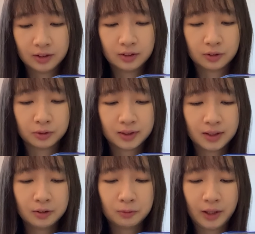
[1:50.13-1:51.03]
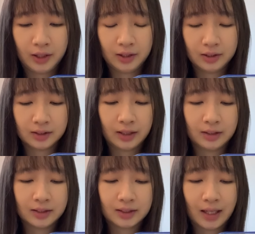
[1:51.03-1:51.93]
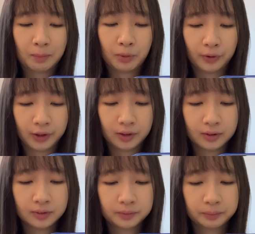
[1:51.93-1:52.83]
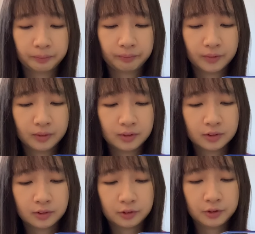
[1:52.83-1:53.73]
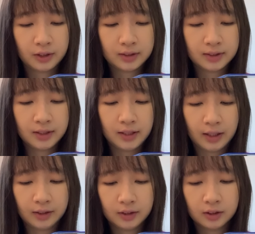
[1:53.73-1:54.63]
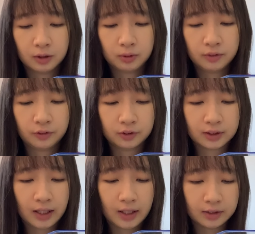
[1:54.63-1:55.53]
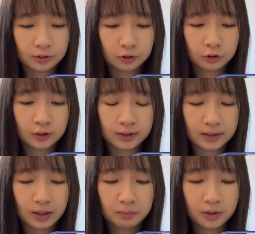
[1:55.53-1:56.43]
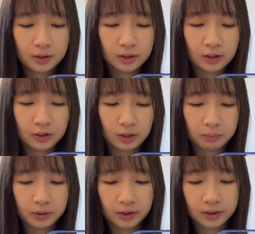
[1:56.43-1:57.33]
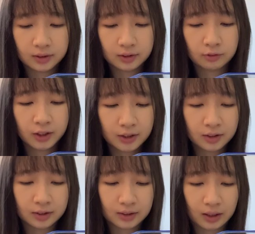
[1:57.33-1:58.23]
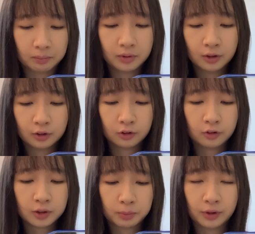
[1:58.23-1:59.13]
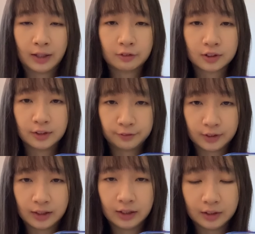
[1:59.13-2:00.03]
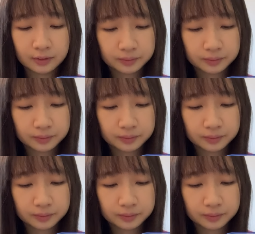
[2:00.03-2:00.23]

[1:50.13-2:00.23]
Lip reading: So xing wei is like the star point. So you can see that the word for star is also the same in Japanese. It's written the same, though it's pronounced differently.